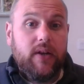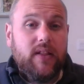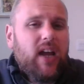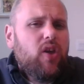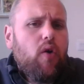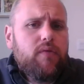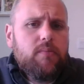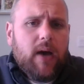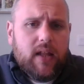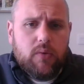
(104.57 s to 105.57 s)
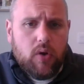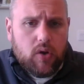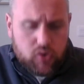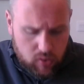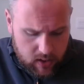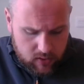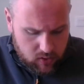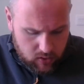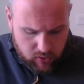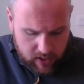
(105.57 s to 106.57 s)
And they're governed by the World
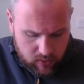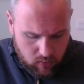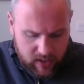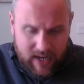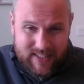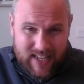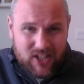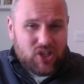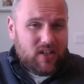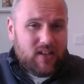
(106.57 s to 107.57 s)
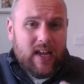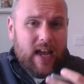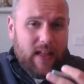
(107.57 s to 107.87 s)
Trade Organization.